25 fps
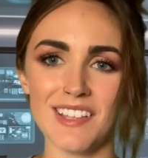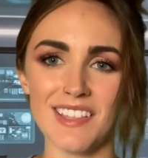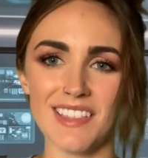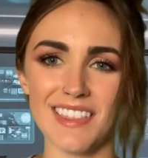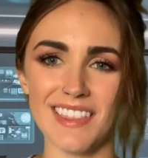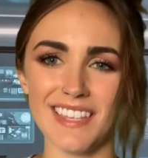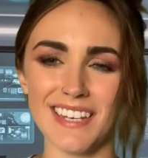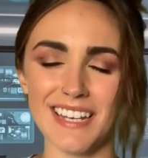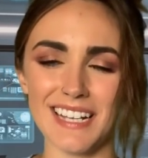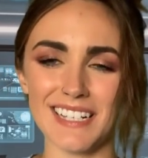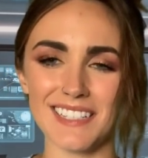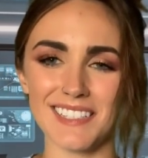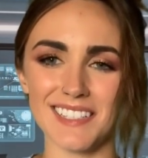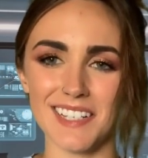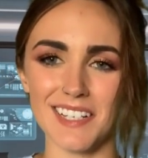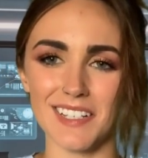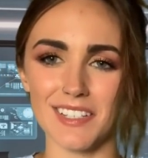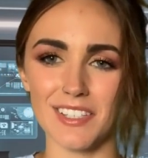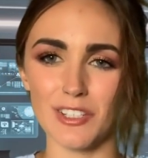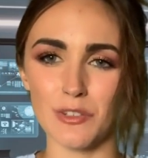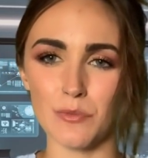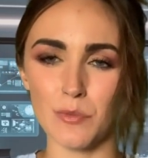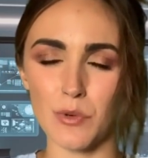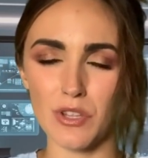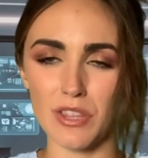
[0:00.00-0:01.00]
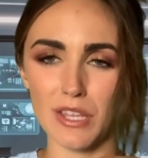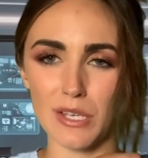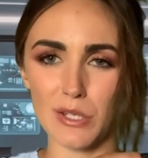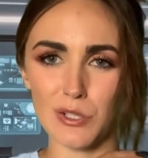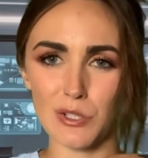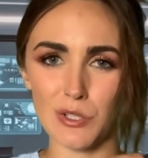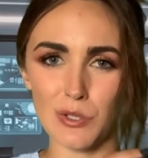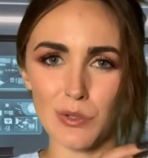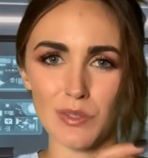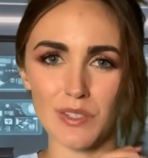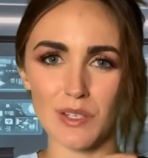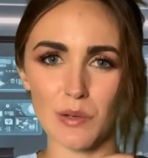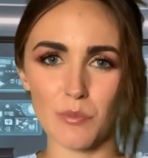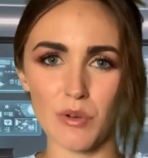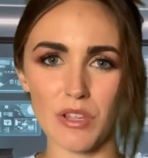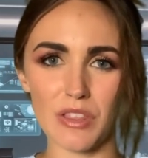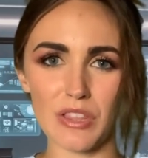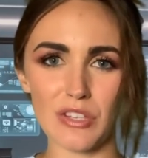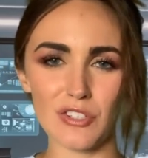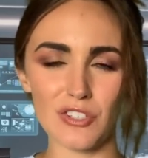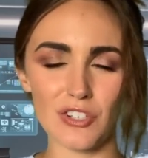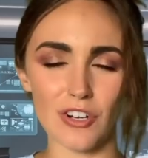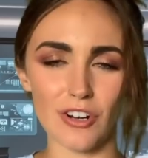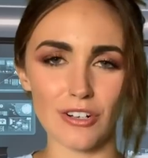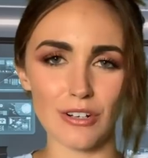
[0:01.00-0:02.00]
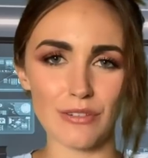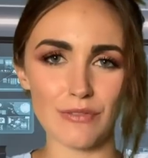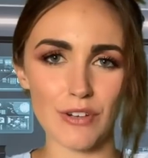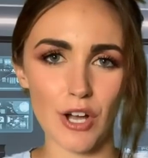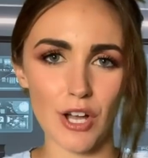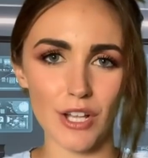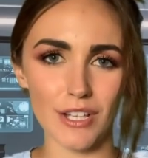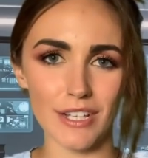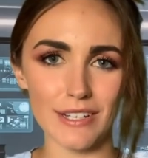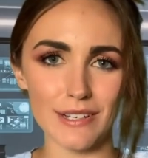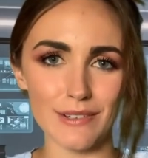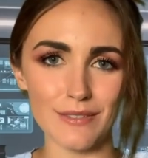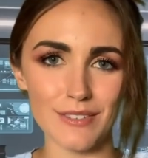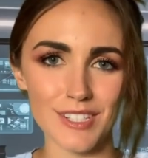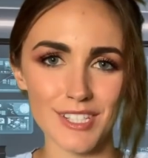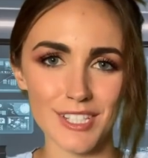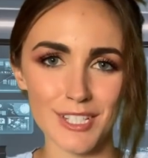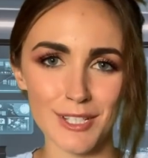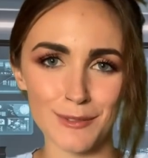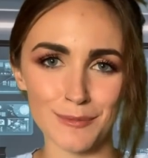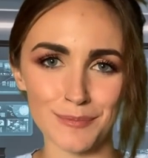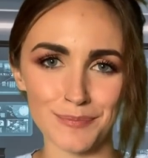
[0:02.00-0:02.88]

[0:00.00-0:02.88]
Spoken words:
the next customer that shows up with a jar of olives.